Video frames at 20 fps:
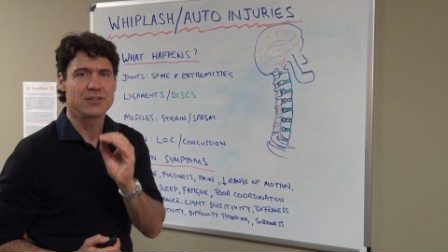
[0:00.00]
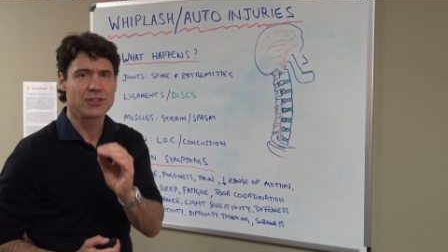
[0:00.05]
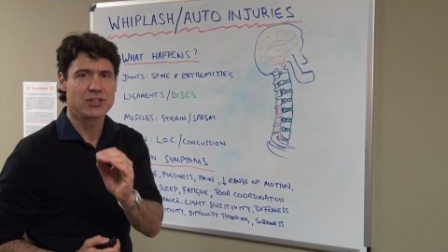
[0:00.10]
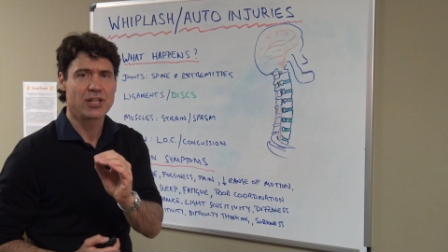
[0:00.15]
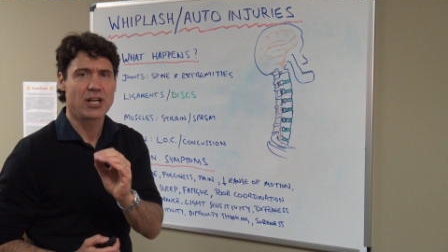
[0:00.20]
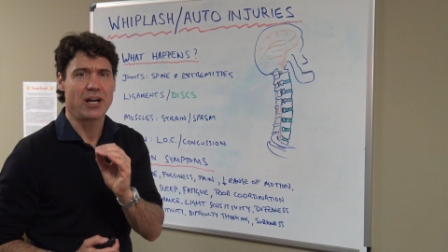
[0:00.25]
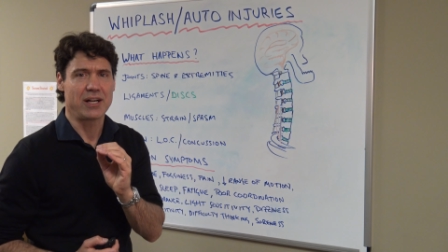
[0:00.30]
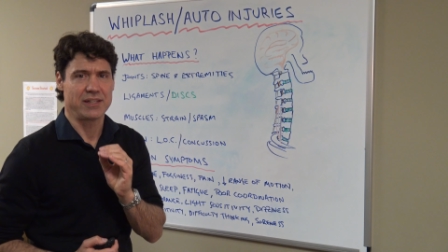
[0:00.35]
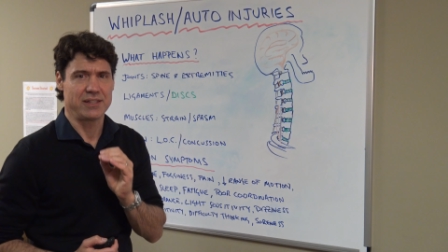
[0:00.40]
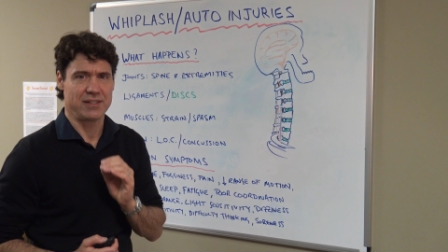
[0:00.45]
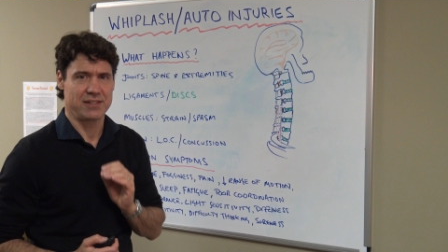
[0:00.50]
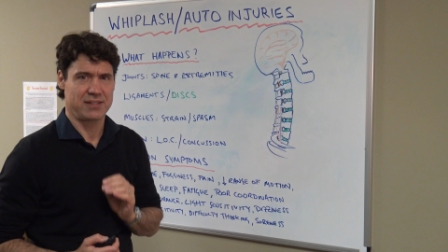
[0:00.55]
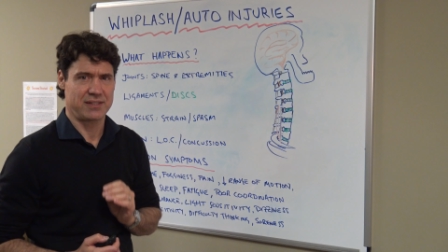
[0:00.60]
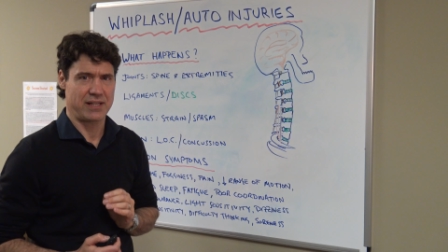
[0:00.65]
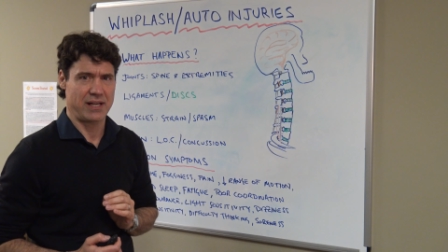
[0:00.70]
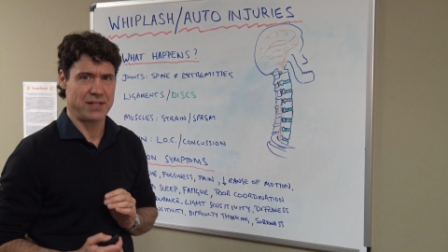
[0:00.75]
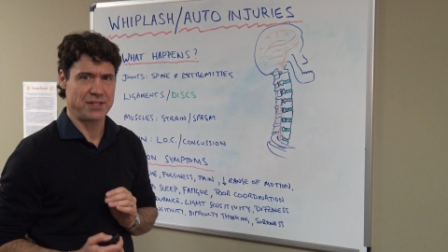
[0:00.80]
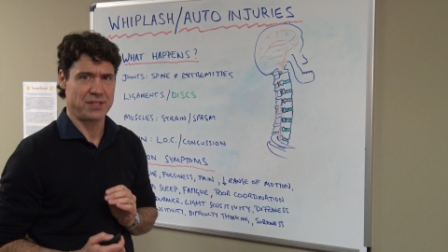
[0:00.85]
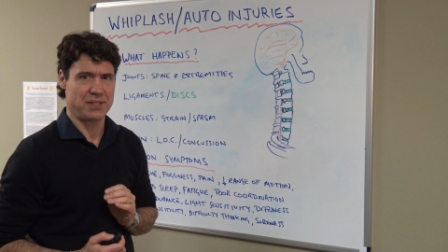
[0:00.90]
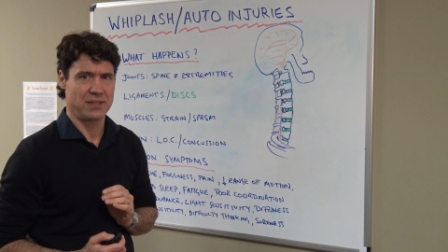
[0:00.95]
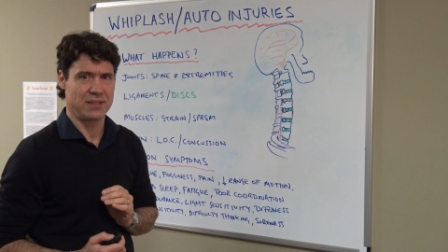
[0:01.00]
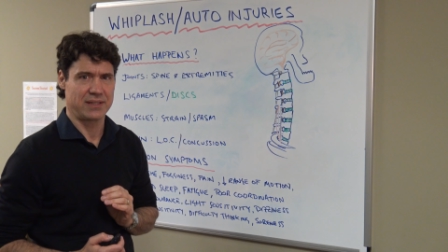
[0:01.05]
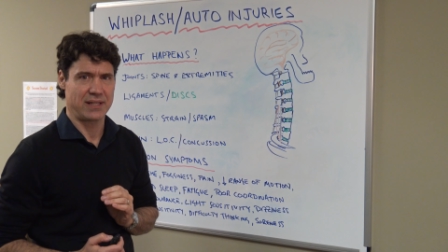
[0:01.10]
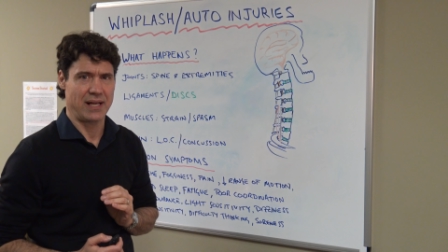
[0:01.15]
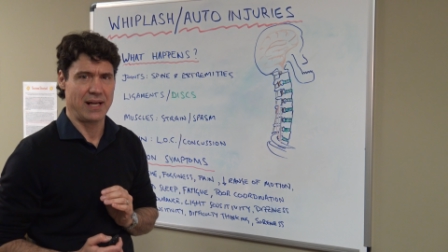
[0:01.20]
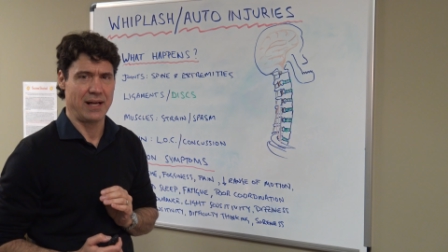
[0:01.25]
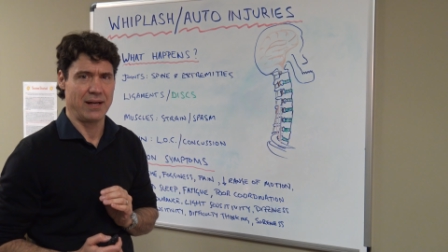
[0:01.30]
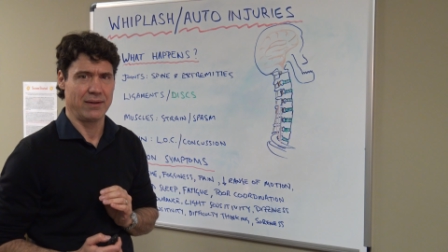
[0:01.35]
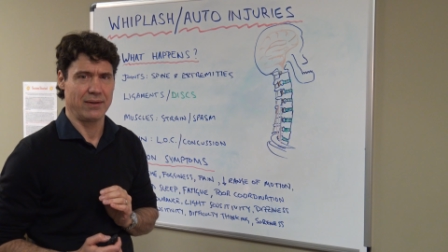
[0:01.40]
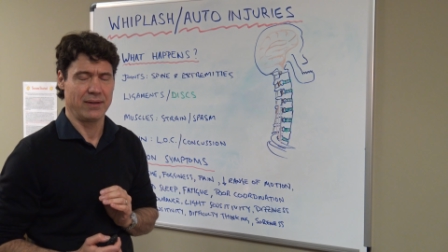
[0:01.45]
Cut your schedule
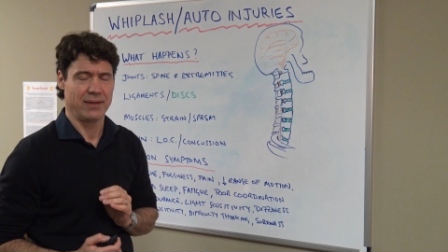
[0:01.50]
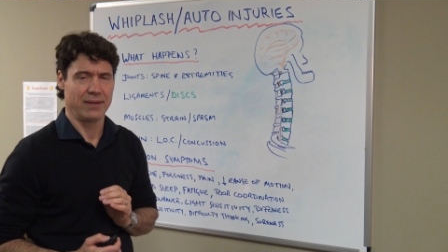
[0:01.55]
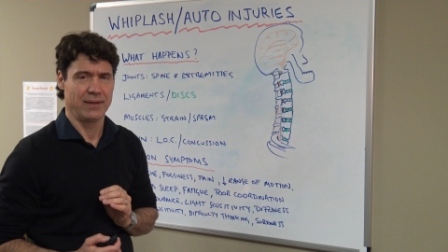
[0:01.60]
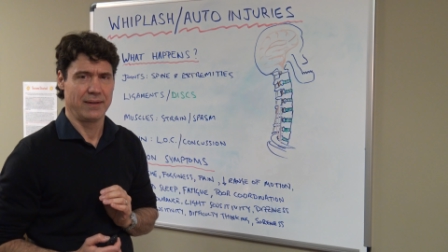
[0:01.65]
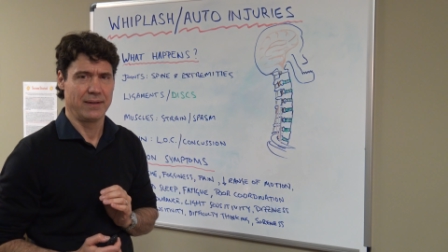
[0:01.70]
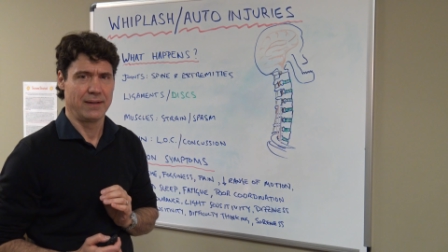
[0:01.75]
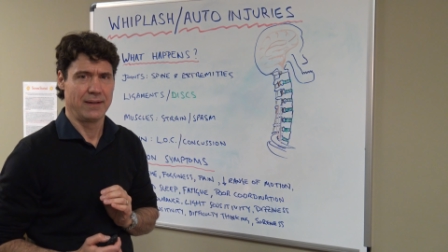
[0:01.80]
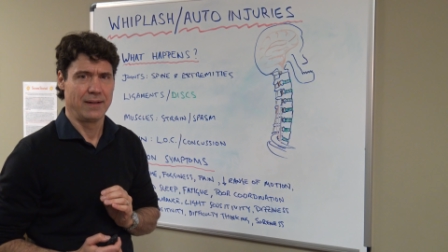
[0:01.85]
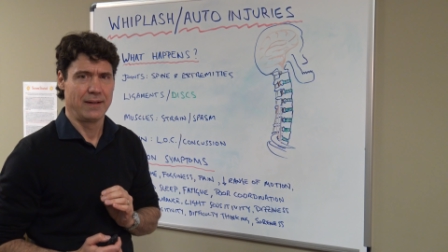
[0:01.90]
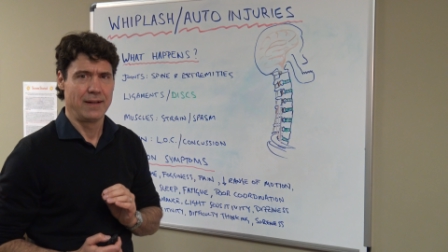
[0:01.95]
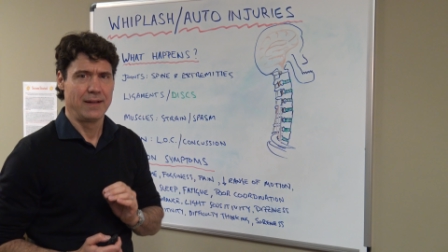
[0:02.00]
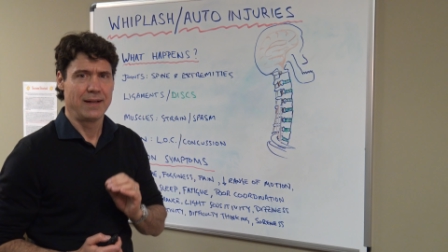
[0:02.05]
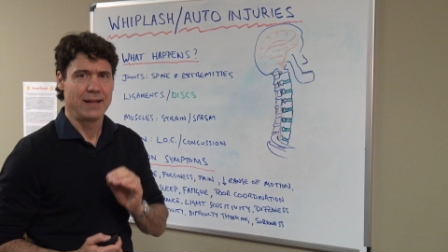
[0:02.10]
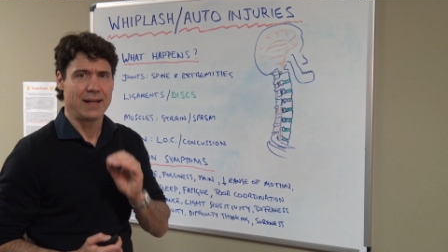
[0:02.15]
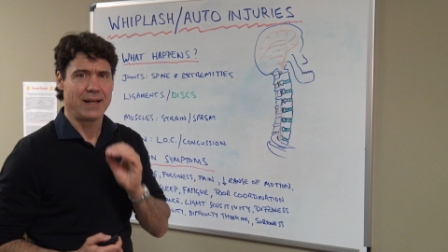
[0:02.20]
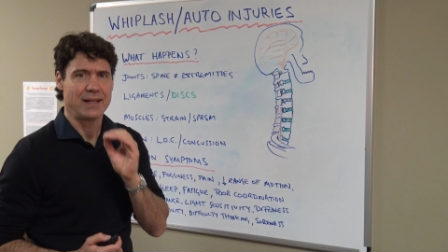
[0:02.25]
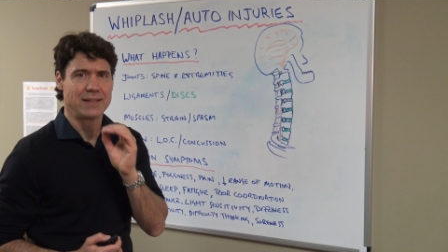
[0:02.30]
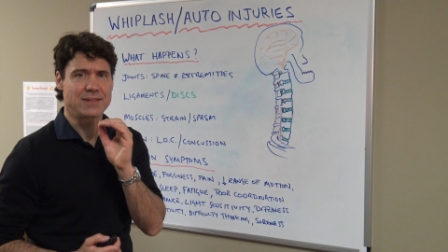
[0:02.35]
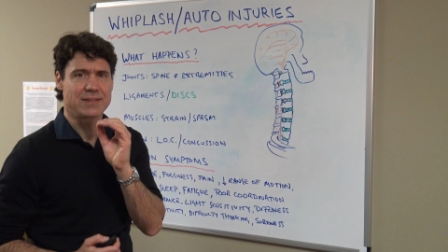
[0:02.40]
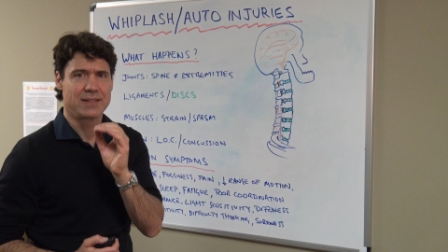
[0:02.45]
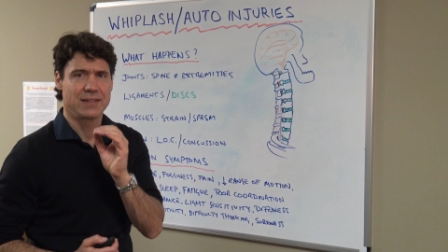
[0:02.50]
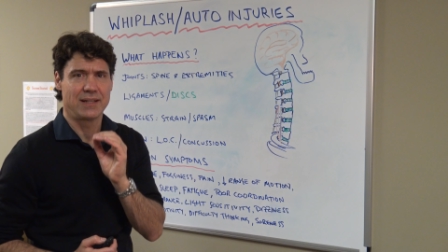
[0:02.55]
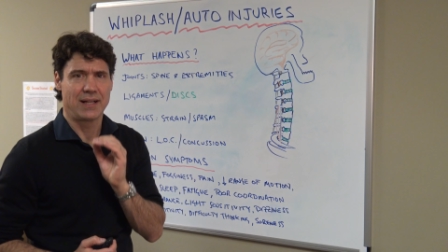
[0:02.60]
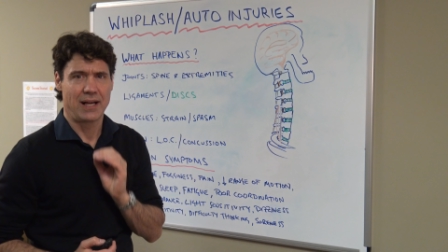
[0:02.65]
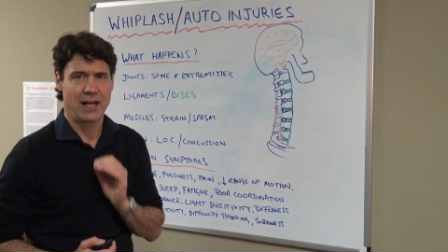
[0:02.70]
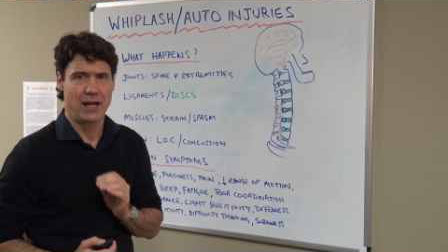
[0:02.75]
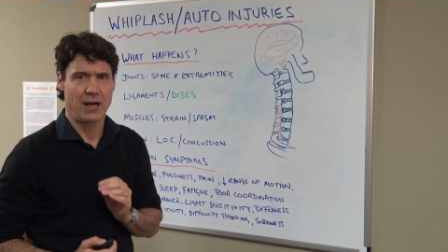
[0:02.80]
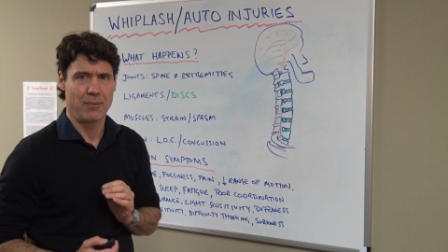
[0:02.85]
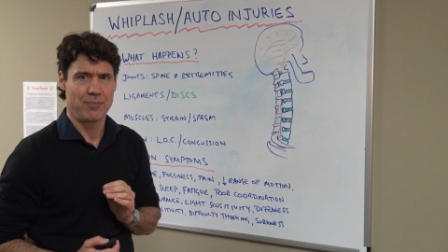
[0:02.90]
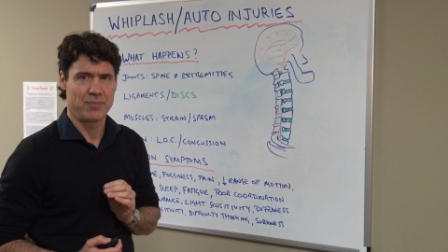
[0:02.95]
down. It's going to
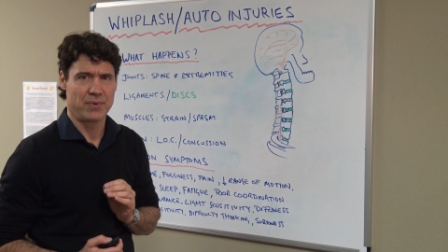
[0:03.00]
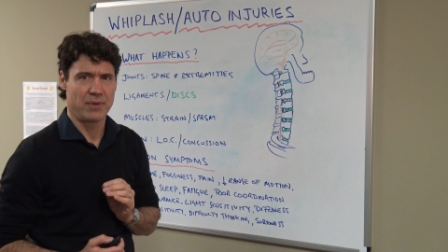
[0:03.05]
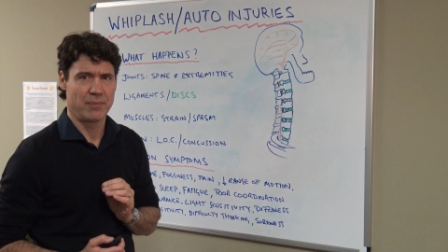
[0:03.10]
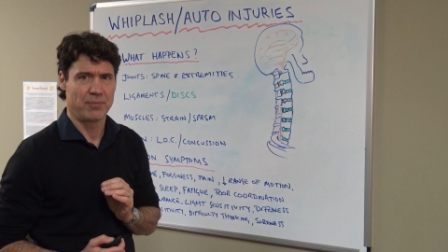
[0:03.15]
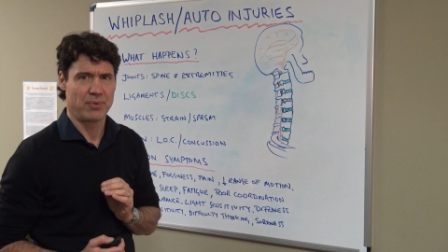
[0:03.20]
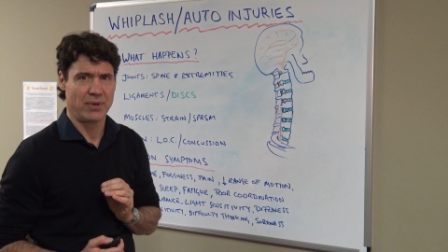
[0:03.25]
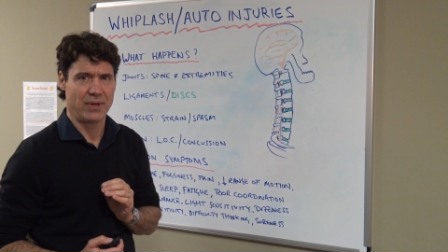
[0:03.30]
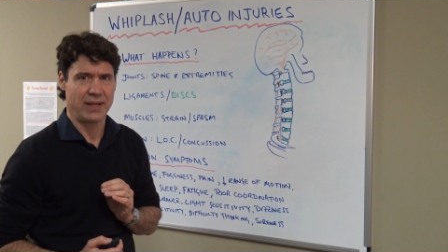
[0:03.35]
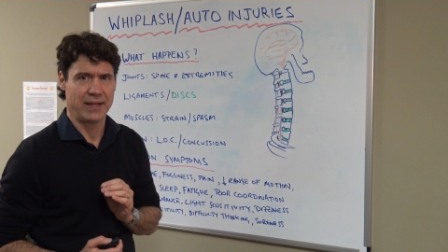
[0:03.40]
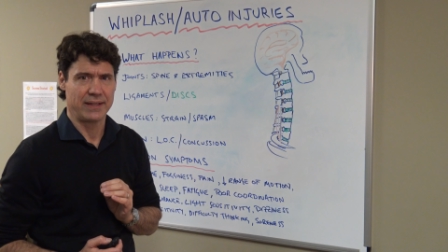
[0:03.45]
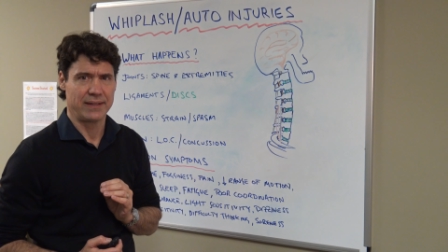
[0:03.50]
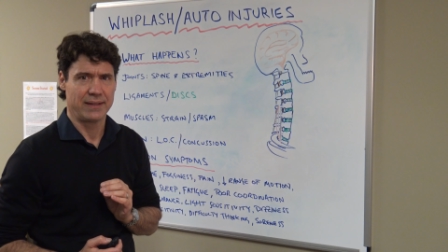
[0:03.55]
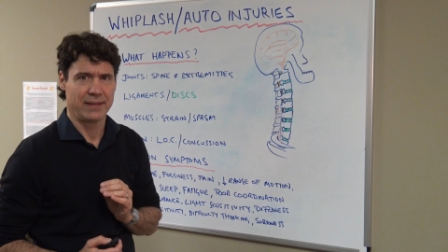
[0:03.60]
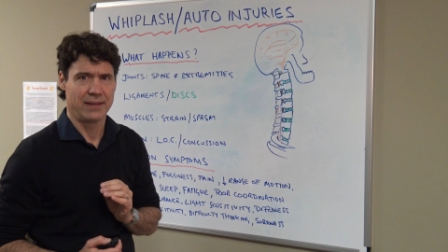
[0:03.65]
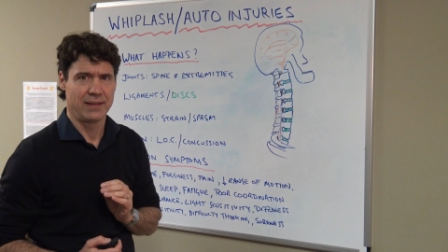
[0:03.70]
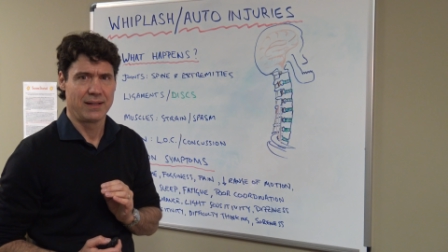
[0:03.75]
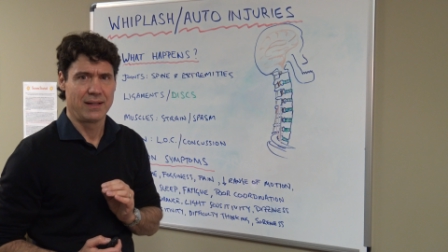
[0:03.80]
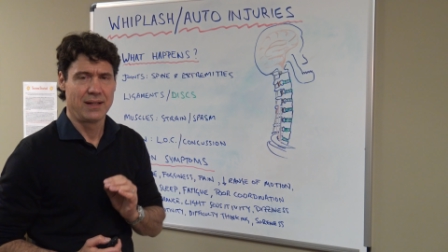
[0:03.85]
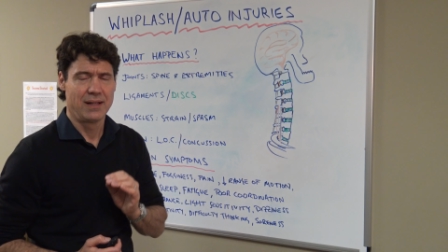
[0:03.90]
help your brain.